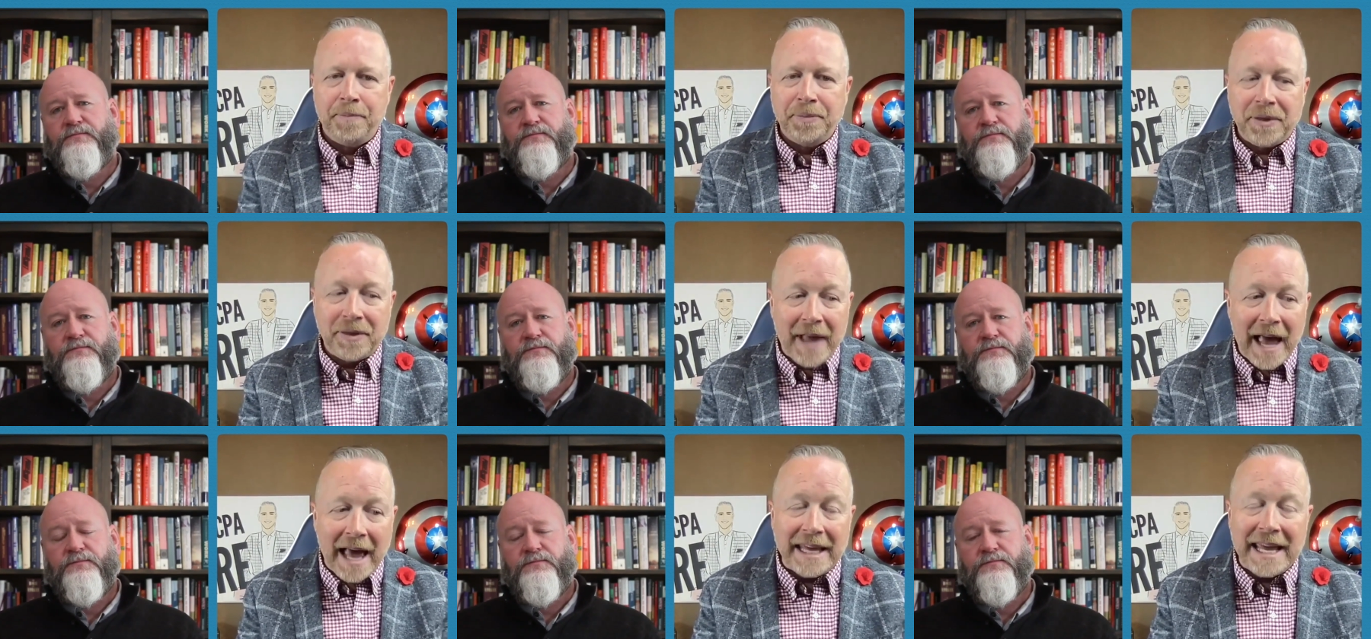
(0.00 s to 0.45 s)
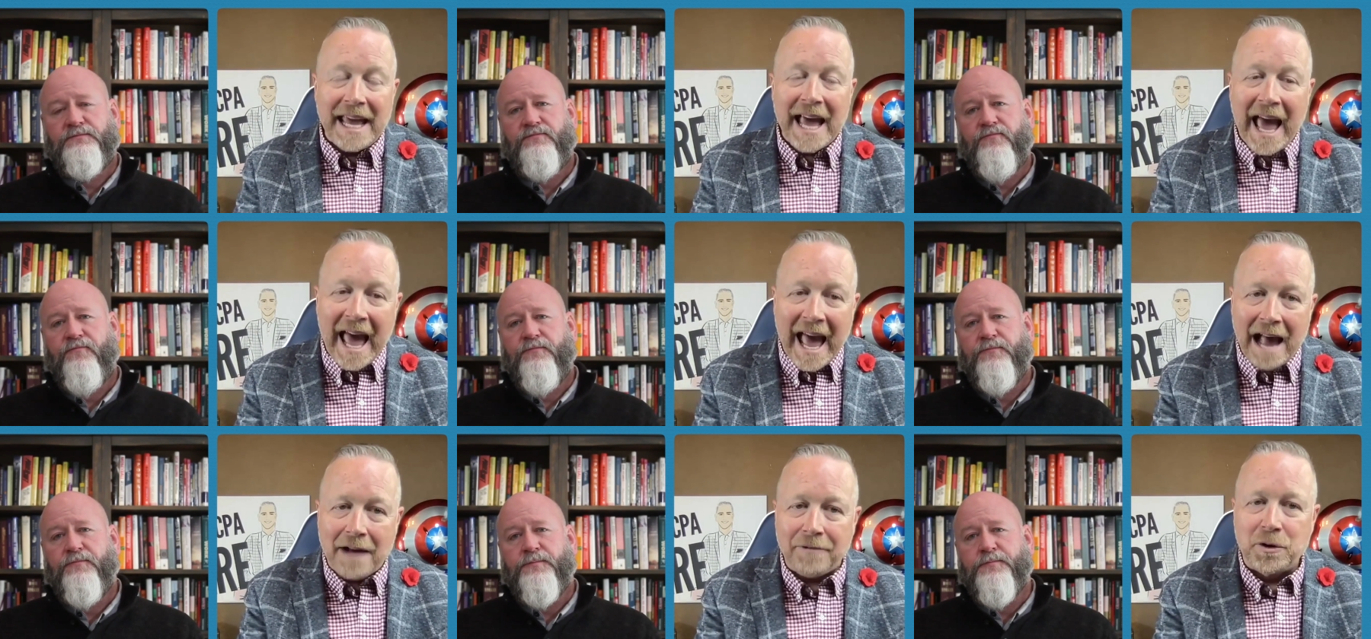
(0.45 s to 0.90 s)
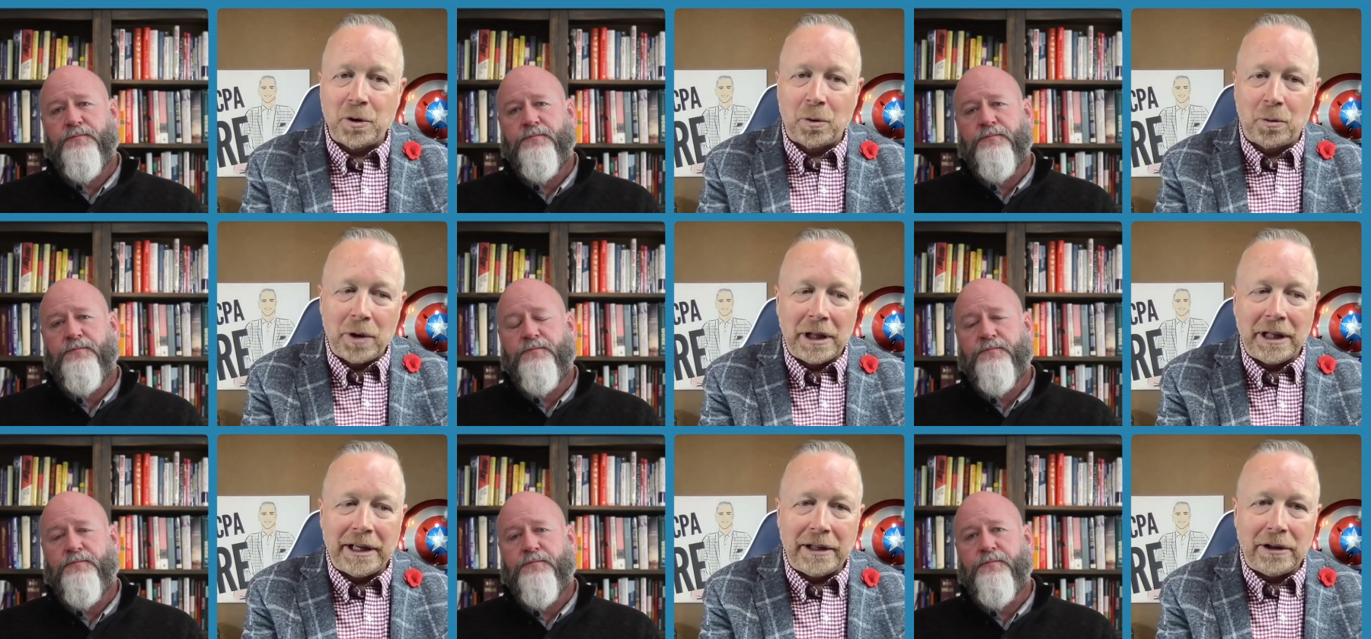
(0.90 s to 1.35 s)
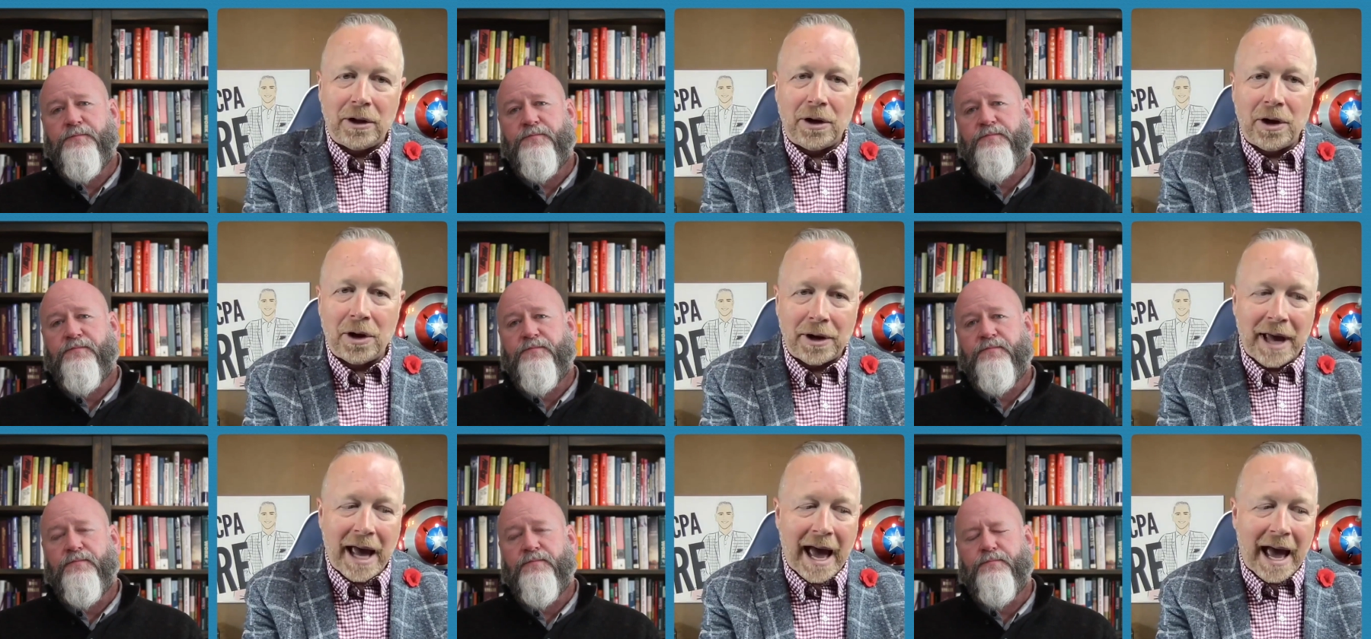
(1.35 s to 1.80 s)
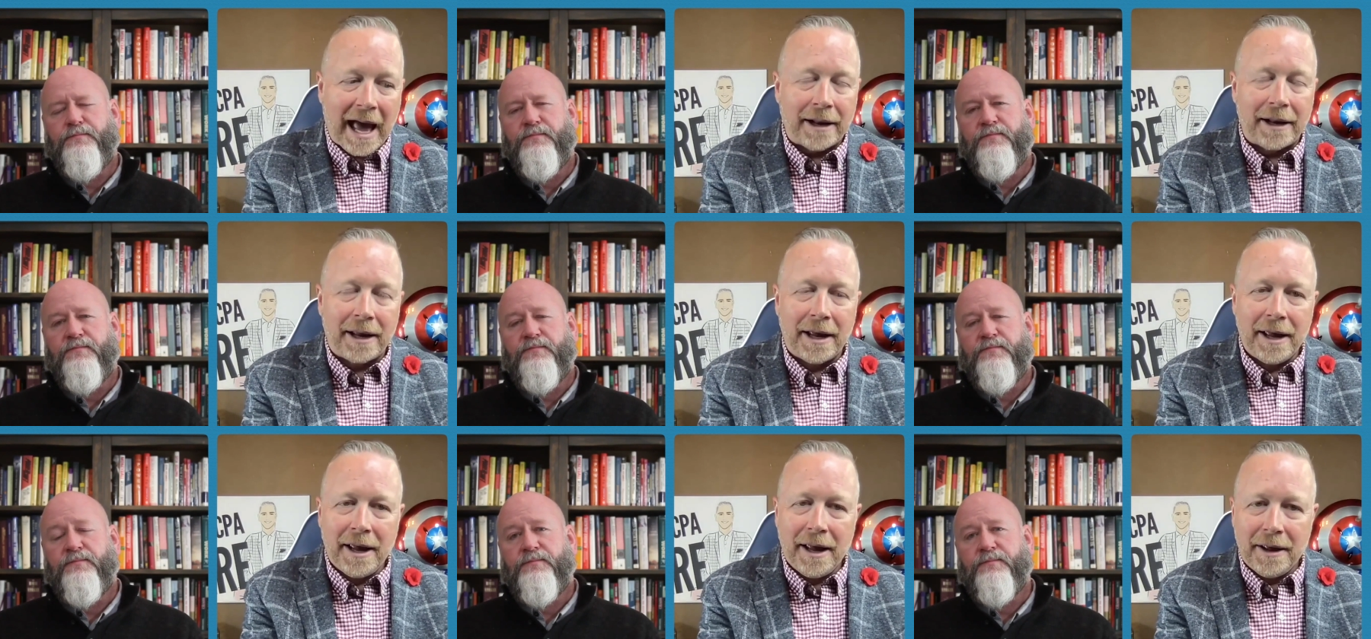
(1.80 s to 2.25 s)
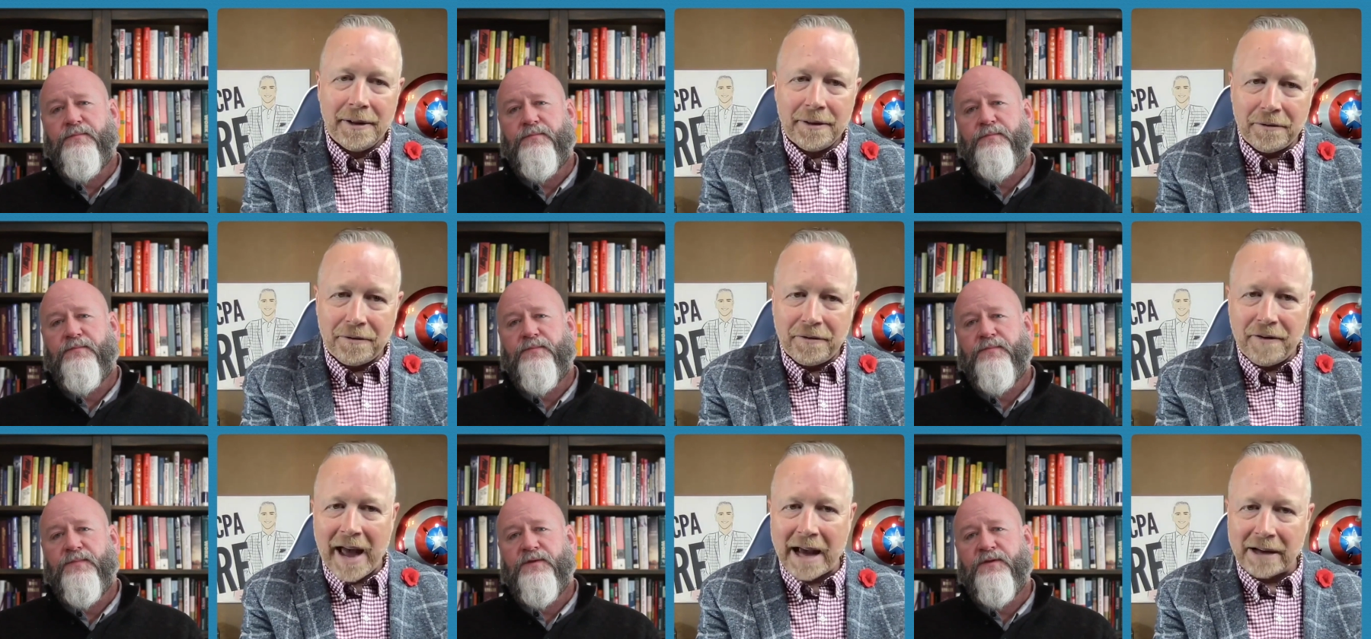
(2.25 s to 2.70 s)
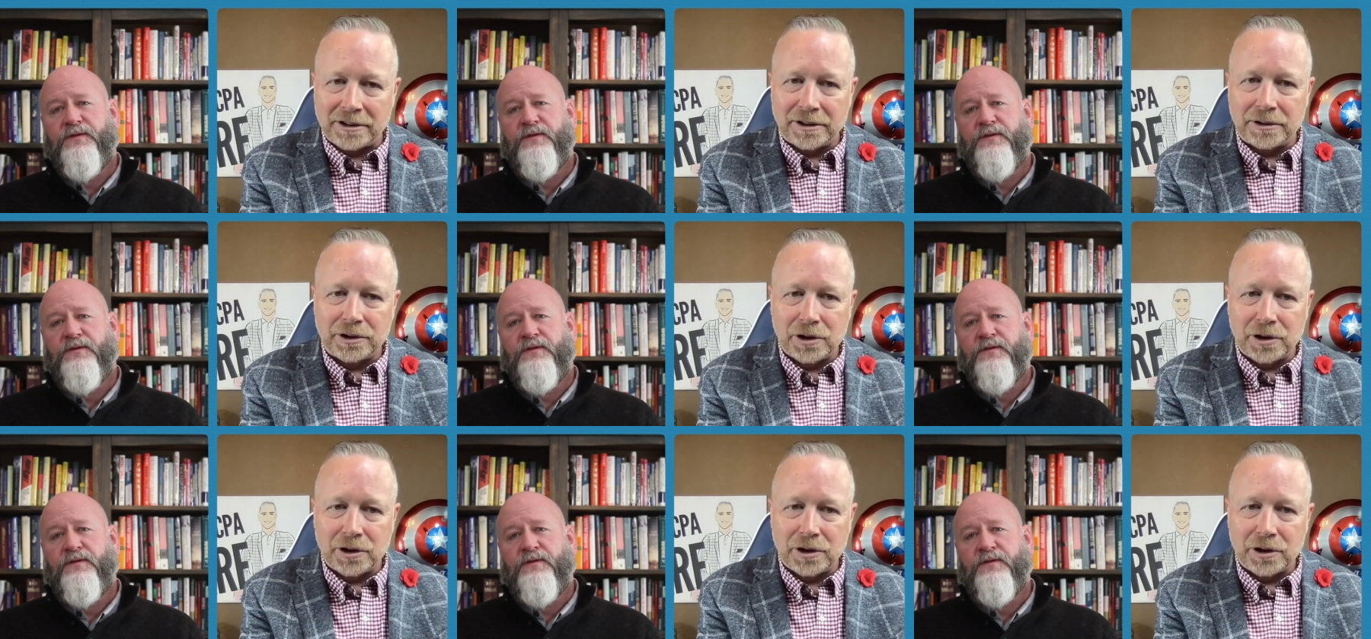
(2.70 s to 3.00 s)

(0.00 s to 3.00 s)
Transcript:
Speaker 1: that you have to really look at the facts and